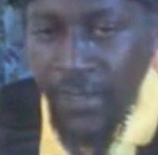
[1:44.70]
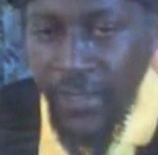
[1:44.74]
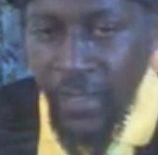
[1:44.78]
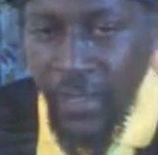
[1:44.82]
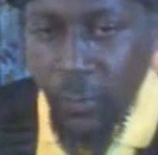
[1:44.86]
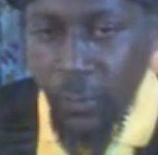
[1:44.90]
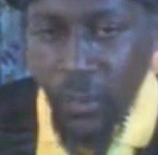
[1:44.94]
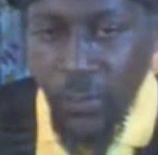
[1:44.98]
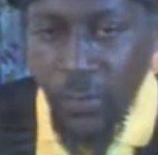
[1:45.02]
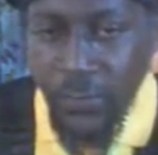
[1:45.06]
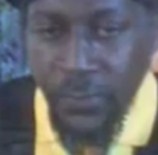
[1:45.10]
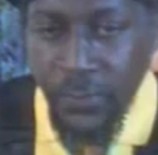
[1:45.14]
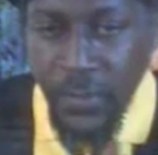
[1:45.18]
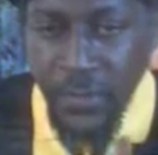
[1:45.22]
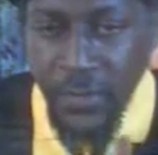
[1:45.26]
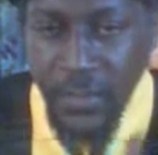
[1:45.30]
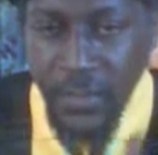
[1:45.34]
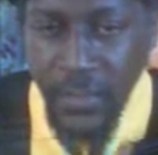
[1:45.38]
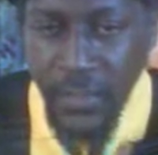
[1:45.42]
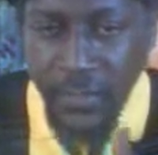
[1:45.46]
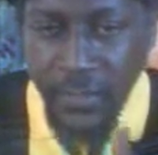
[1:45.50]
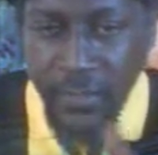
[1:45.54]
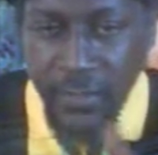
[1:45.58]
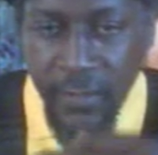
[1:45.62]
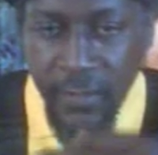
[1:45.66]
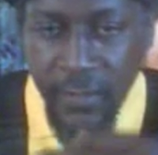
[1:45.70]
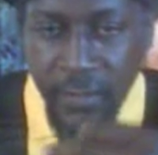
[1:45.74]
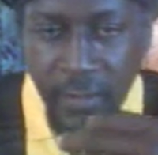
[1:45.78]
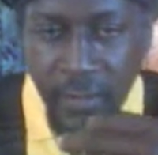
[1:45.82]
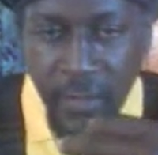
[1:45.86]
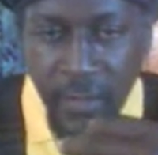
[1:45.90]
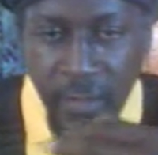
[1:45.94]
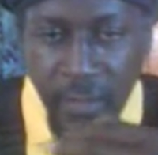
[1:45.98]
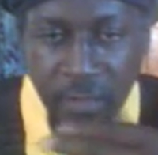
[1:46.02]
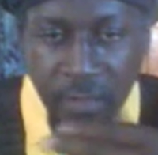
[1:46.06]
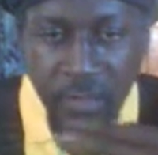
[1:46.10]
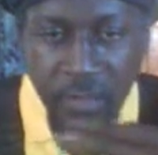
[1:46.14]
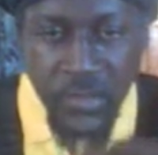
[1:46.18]
They will put it
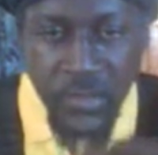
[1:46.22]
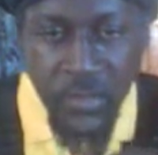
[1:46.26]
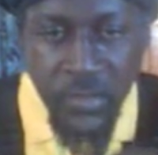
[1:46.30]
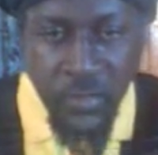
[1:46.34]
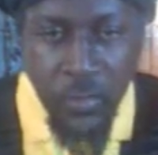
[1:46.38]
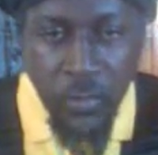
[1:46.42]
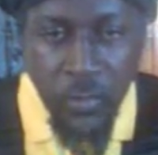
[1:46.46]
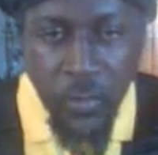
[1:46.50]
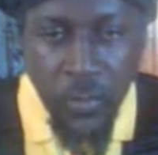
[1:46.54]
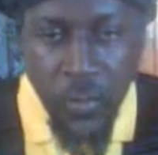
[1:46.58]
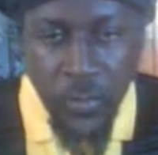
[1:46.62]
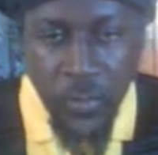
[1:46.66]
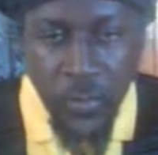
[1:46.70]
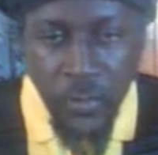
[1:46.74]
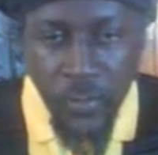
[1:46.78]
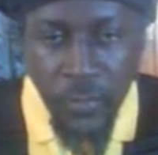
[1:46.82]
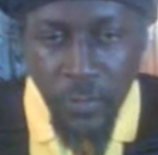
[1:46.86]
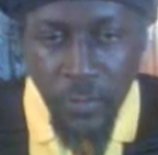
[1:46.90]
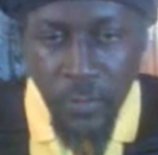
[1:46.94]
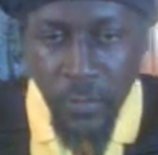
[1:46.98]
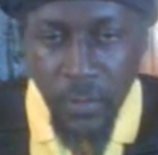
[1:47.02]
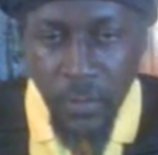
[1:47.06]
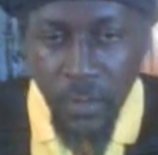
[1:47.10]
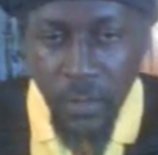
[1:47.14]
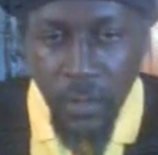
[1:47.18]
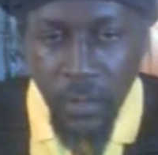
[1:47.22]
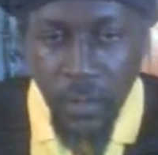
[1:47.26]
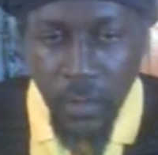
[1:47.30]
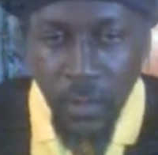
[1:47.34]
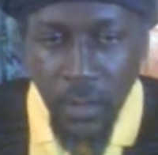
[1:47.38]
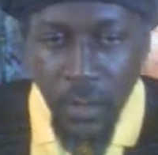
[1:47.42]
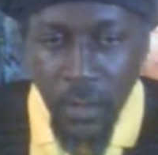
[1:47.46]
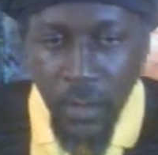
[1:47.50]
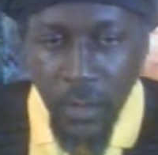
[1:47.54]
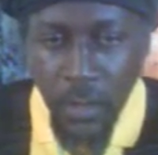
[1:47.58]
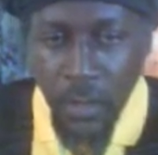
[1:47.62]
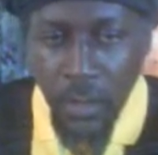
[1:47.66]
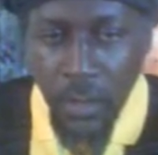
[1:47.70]
in a certain order
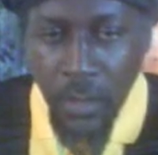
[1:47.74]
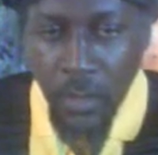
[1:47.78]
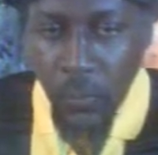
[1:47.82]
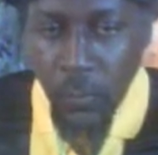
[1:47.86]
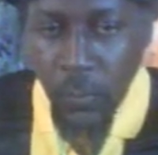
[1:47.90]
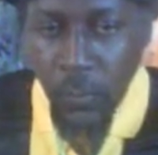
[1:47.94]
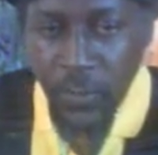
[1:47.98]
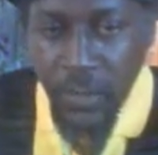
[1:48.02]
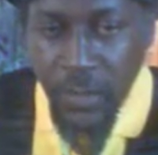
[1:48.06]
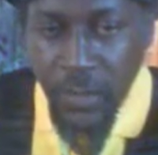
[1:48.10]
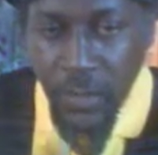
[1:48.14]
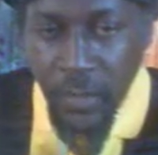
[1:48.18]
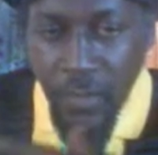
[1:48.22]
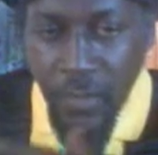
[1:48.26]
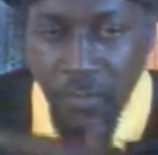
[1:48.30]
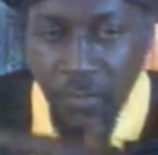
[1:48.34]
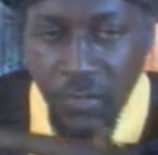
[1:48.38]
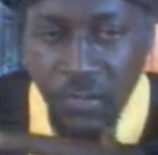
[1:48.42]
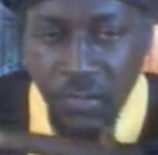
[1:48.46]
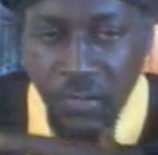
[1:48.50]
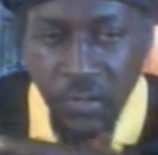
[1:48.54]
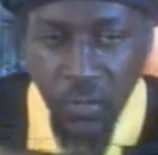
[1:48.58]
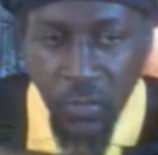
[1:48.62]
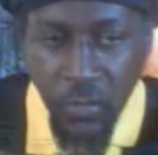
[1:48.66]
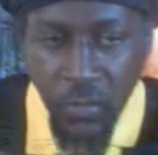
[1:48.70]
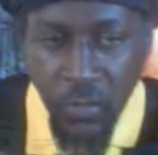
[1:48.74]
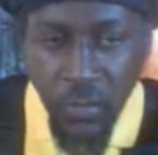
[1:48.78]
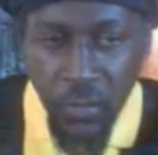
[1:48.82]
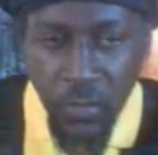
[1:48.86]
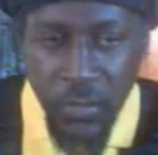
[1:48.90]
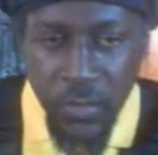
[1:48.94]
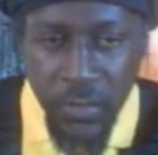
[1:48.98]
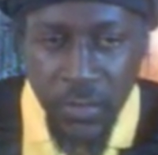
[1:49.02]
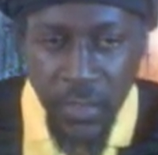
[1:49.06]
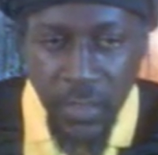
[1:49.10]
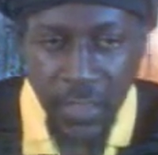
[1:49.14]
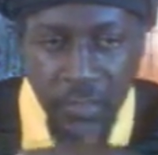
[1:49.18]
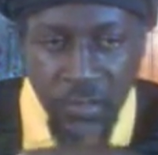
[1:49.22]
with other
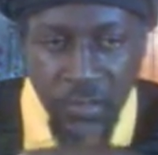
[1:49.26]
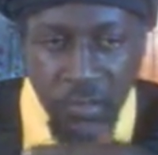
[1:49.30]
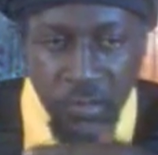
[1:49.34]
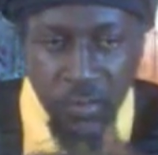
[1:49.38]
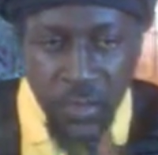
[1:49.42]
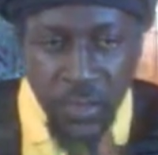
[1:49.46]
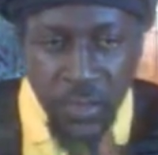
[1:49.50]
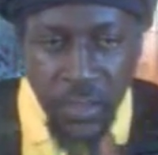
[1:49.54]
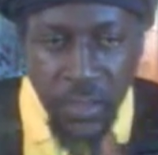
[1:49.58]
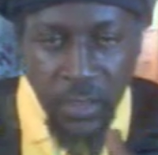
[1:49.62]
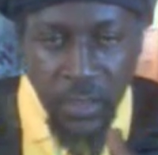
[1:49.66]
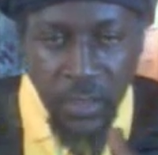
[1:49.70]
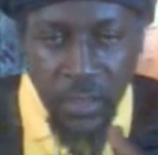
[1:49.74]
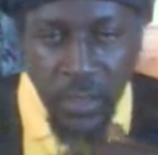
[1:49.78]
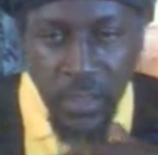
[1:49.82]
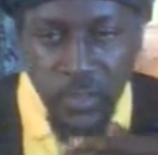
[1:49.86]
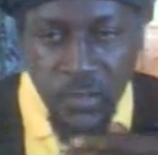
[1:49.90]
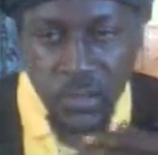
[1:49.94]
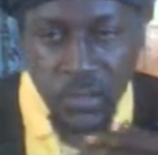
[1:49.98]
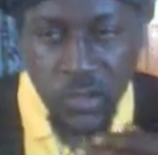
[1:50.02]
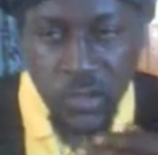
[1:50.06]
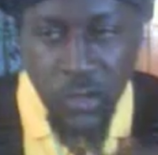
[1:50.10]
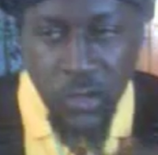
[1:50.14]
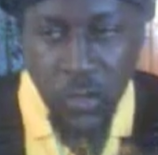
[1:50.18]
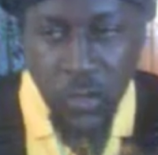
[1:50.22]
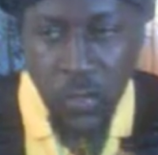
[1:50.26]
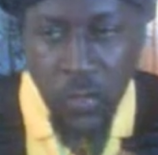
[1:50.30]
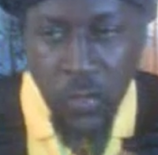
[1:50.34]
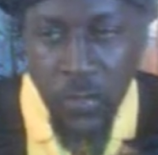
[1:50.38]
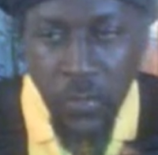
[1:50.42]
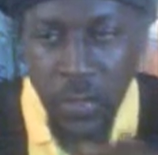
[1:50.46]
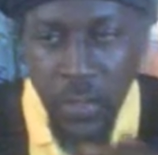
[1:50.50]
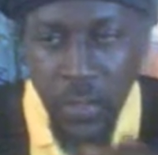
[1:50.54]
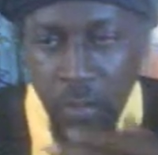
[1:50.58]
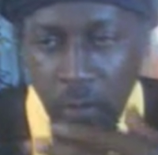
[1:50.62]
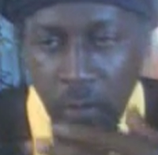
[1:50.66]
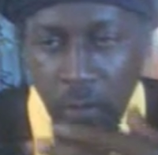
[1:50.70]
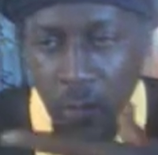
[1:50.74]
songs as to tell a
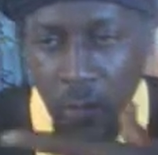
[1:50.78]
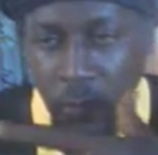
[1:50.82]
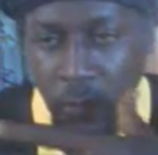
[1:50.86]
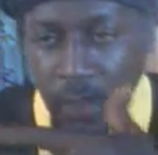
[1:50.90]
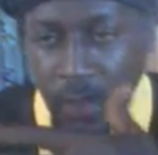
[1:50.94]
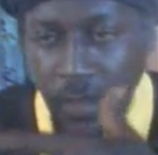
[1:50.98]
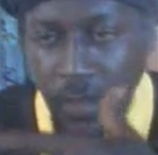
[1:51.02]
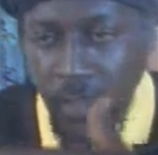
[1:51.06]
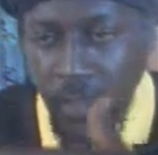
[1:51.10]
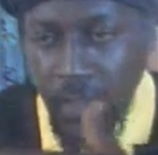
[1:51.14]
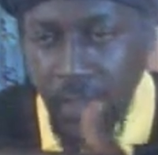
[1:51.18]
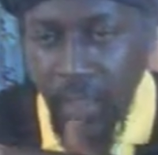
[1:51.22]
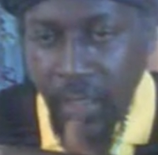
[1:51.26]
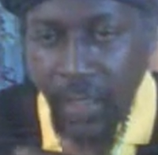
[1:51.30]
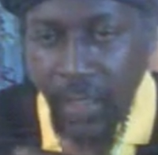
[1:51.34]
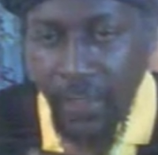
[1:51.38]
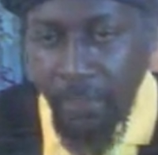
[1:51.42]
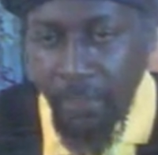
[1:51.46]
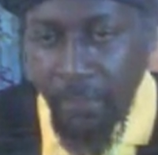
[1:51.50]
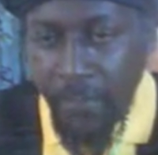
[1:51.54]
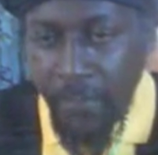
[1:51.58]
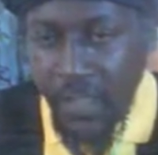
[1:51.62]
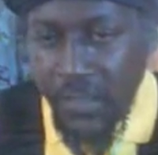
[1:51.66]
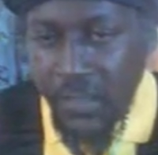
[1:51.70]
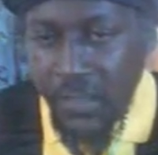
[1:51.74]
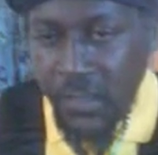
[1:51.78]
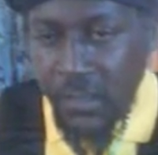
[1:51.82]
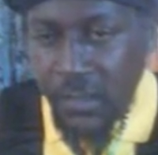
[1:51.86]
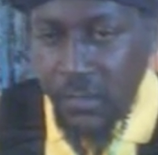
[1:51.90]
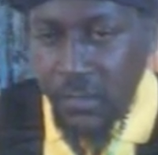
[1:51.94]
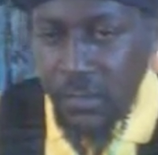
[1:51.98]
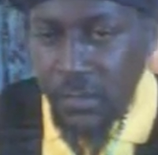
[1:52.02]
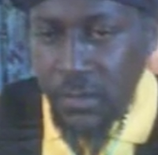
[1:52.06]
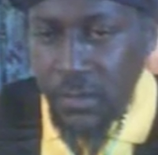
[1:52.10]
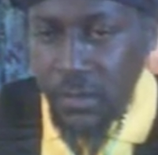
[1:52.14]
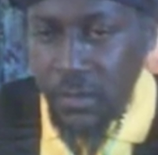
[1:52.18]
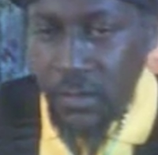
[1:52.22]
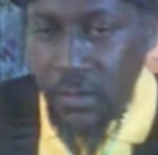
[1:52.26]
story or relay a
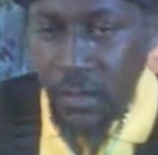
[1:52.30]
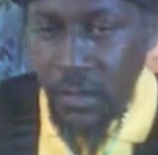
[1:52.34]
message.